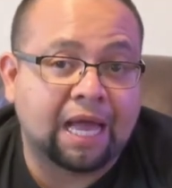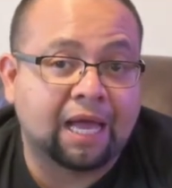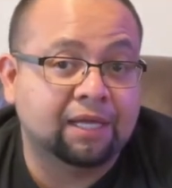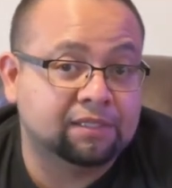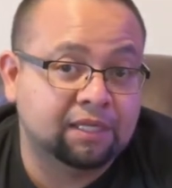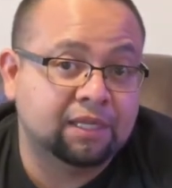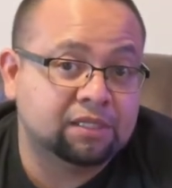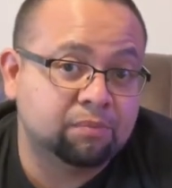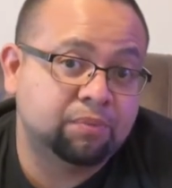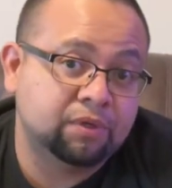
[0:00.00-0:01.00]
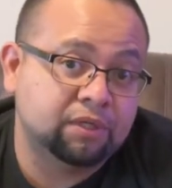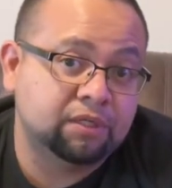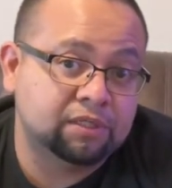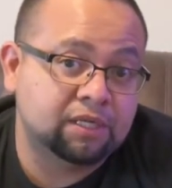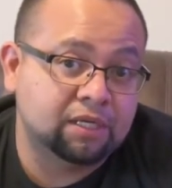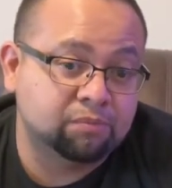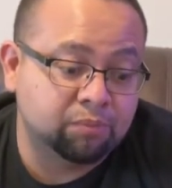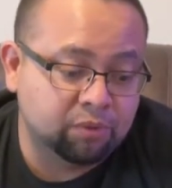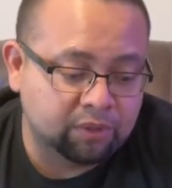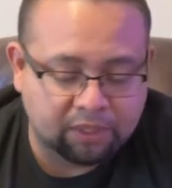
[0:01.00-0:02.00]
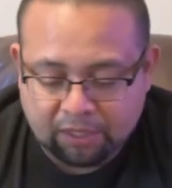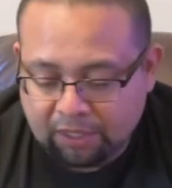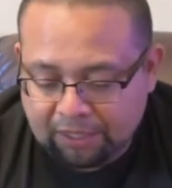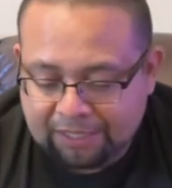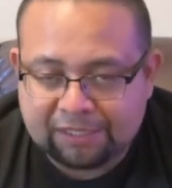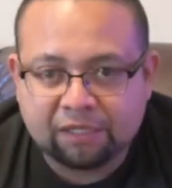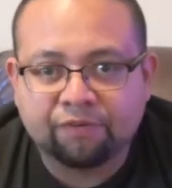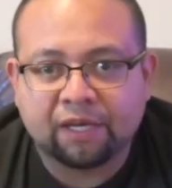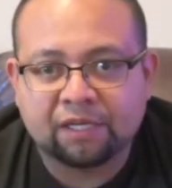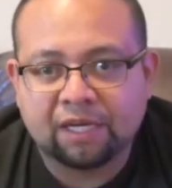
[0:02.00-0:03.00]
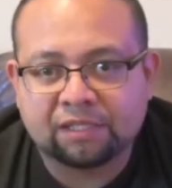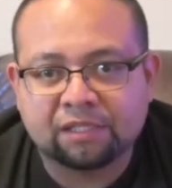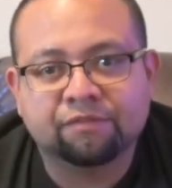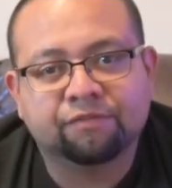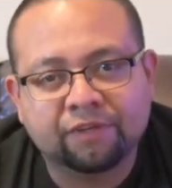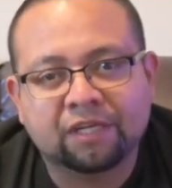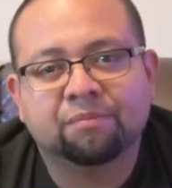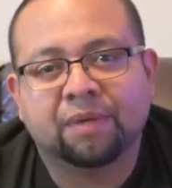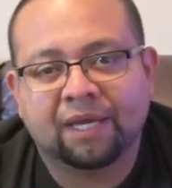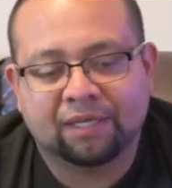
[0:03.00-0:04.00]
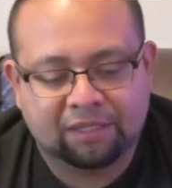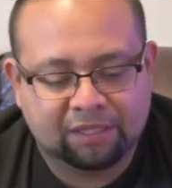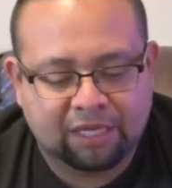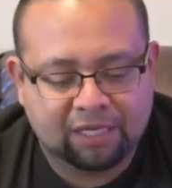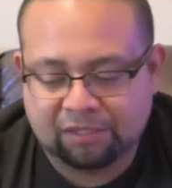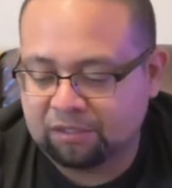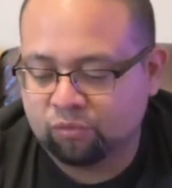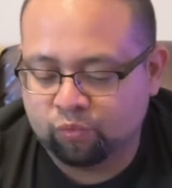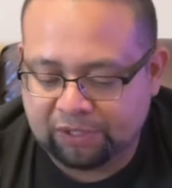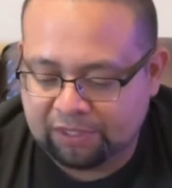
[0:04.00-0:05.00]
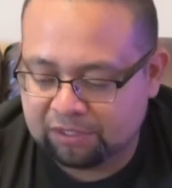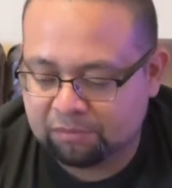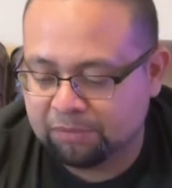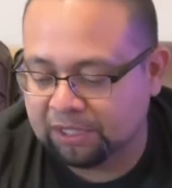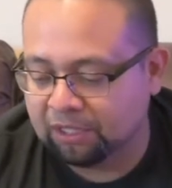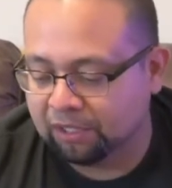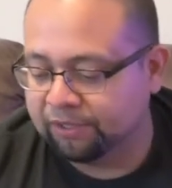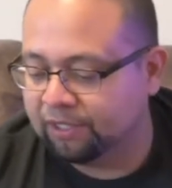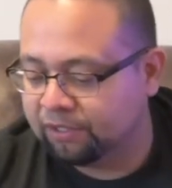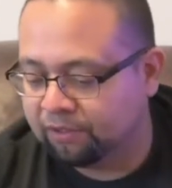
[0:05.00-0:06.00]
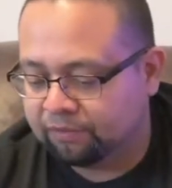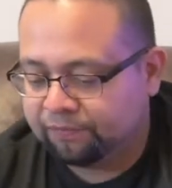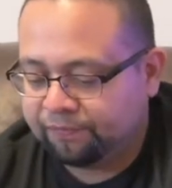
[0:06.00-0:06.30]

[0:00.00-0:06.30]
I'd say that's a pretty good size board. Let's see if I can actually fit it back in the case with this mini on there, though.